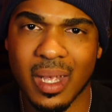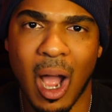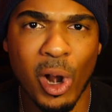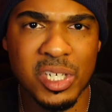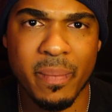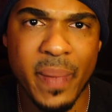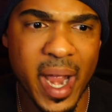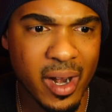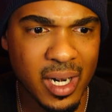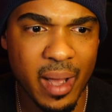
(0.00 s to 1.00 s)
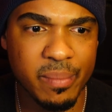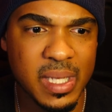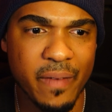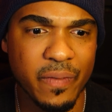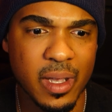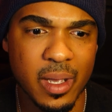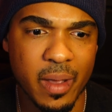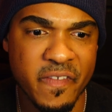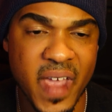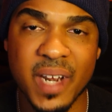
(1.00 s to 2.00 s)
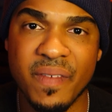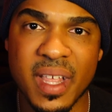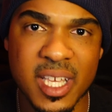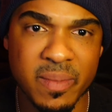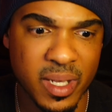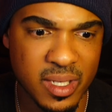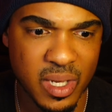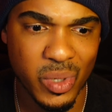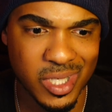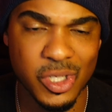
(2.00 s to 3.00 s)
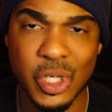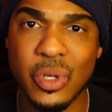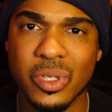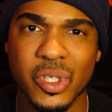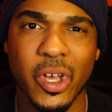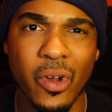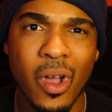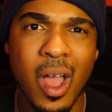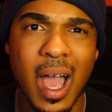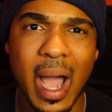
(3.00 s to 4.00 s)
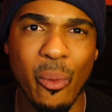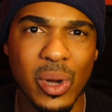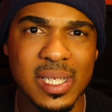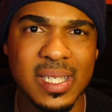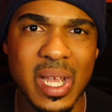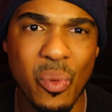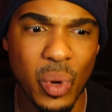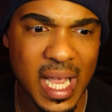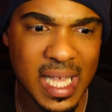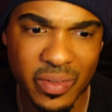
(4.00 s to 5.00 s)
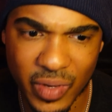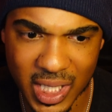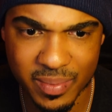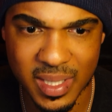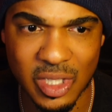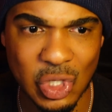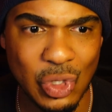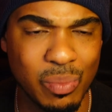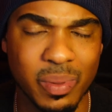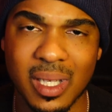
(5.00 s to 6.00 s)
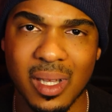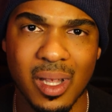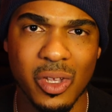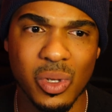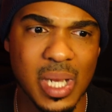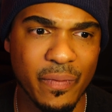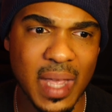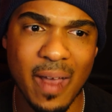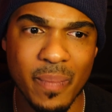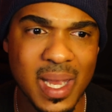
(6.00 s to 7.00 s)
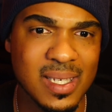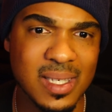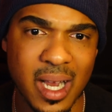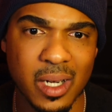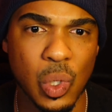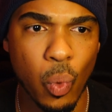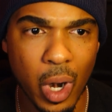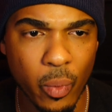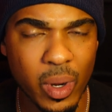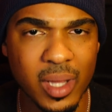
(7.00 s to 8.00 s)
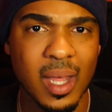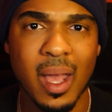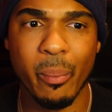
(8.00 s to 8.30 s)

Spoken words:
RJ Barrett, I'm definitely a fan of his because he went to Duke, so I want to see what he develops into. But you definitely have pieces there to work with.